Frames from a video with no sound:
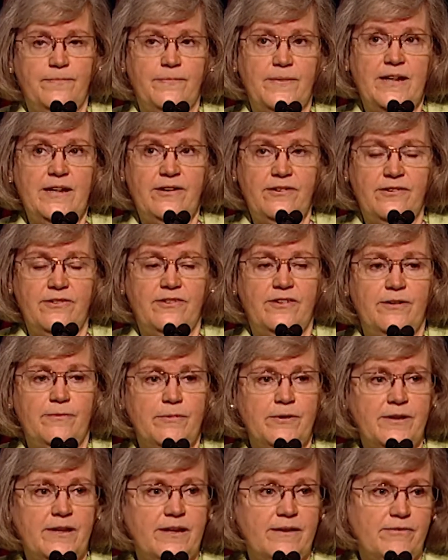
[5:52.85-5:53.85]
agency
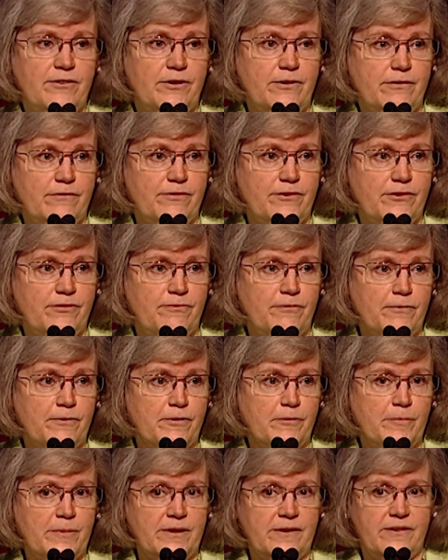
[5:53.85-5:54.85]
will have an office for
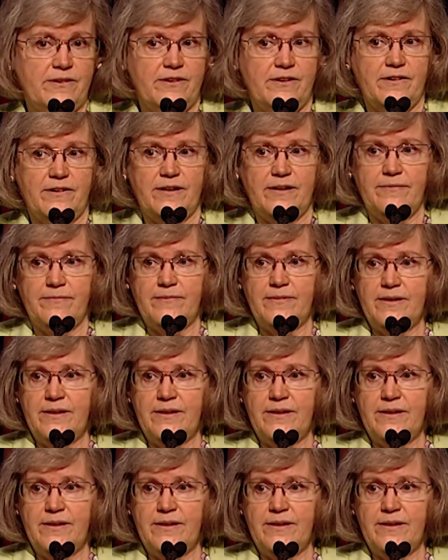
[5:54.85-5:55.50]
the military,